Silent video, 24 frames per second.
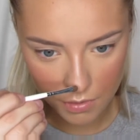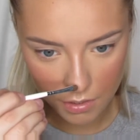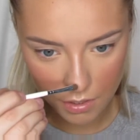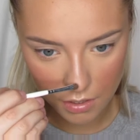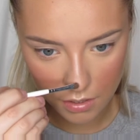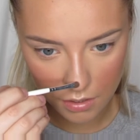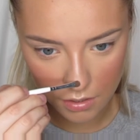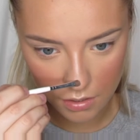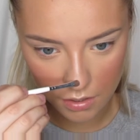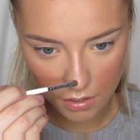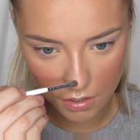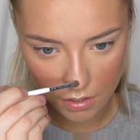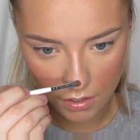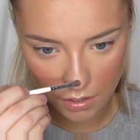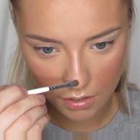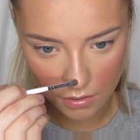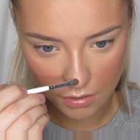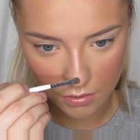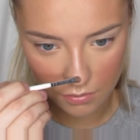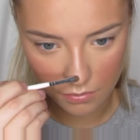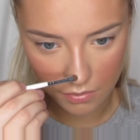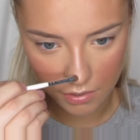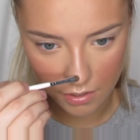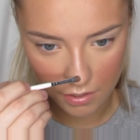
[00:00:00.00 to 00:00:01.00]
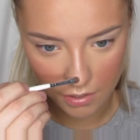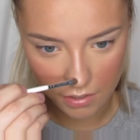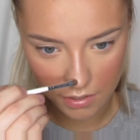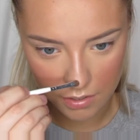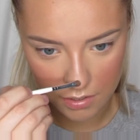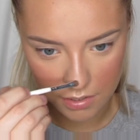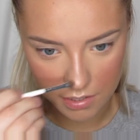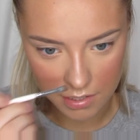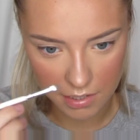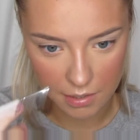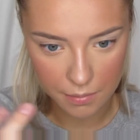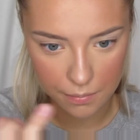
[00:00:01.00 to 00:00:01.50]
and then at the very
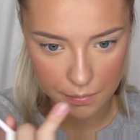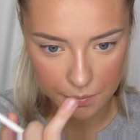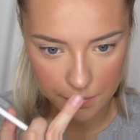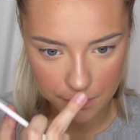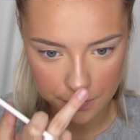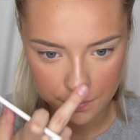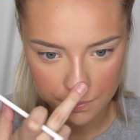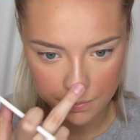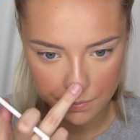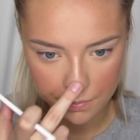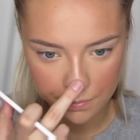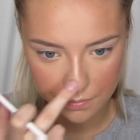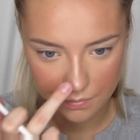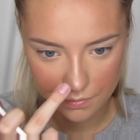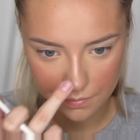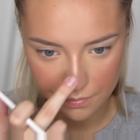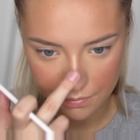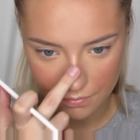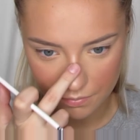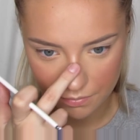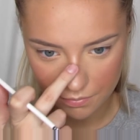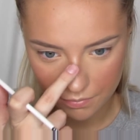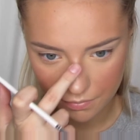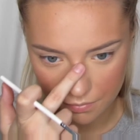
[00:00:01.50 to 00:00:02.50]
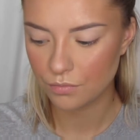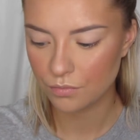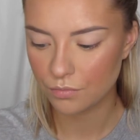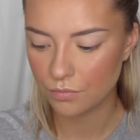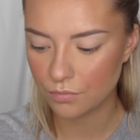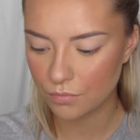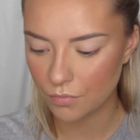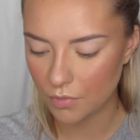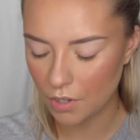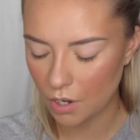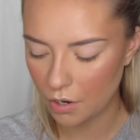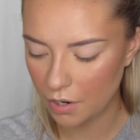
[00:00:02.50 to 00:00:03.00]
tip.
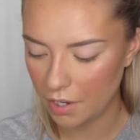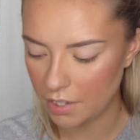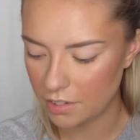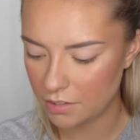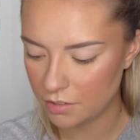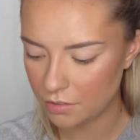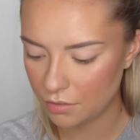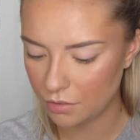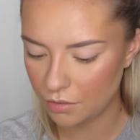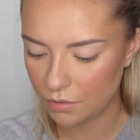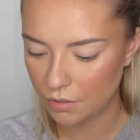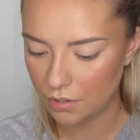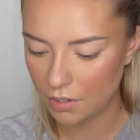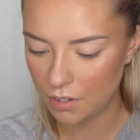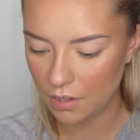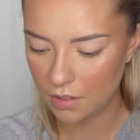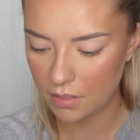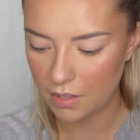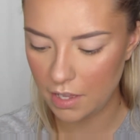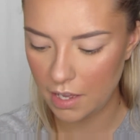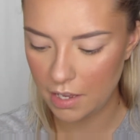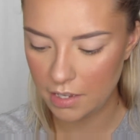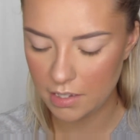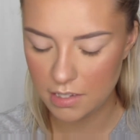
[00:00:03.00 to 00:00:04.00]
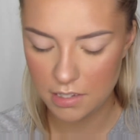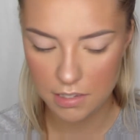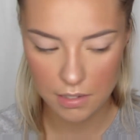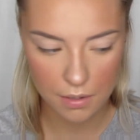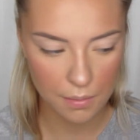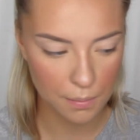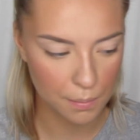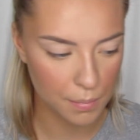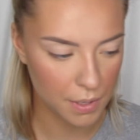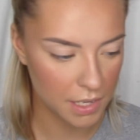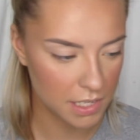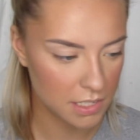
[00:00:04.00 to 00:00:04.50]
Okay, so that is
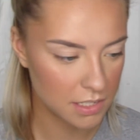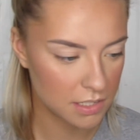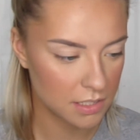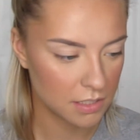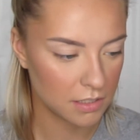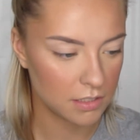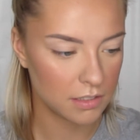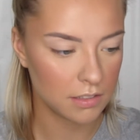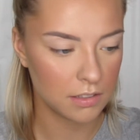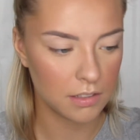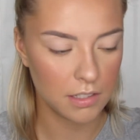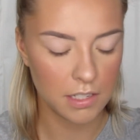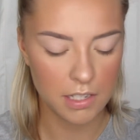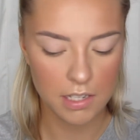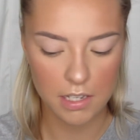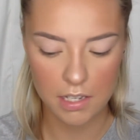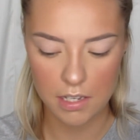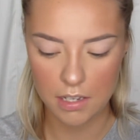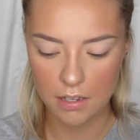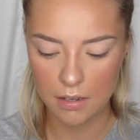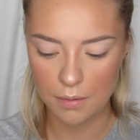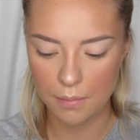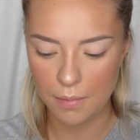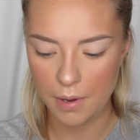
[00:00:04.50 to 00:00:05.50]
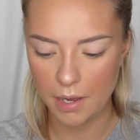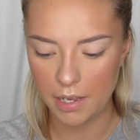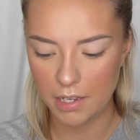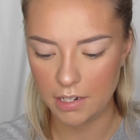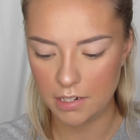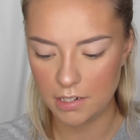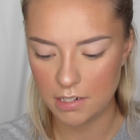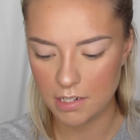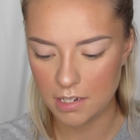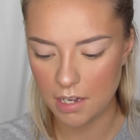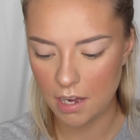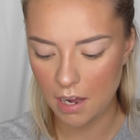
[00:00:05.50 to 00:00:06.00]
basically my
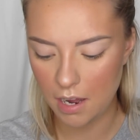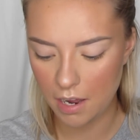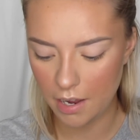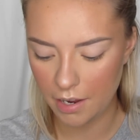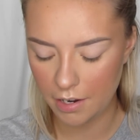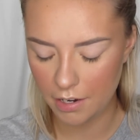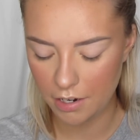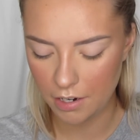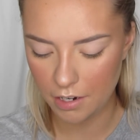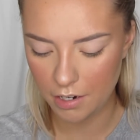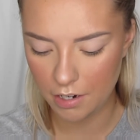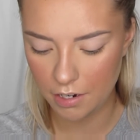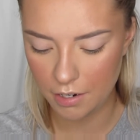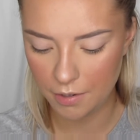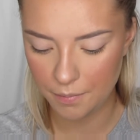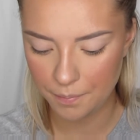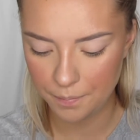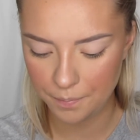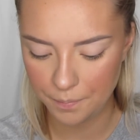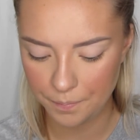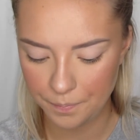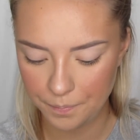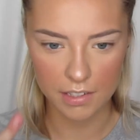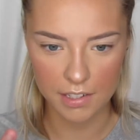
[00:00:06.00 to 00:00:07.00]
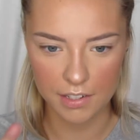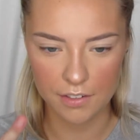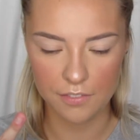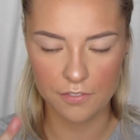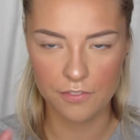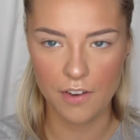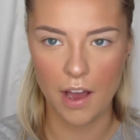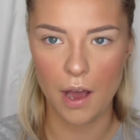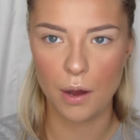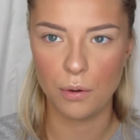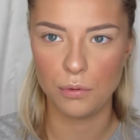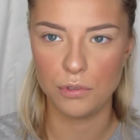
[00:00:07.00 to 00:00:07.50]
entire like
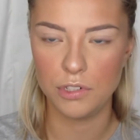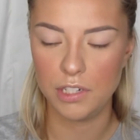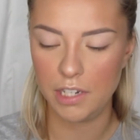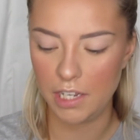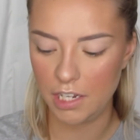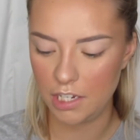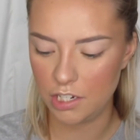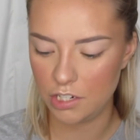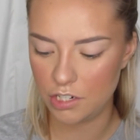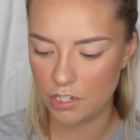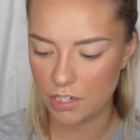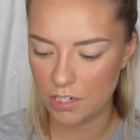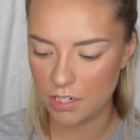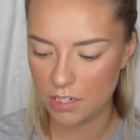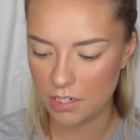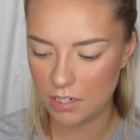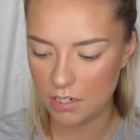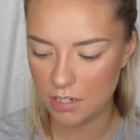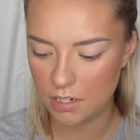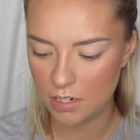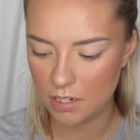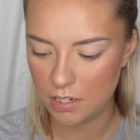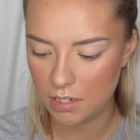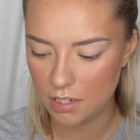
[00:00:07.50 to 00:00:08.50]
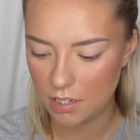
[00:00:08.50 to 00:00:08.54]
foundation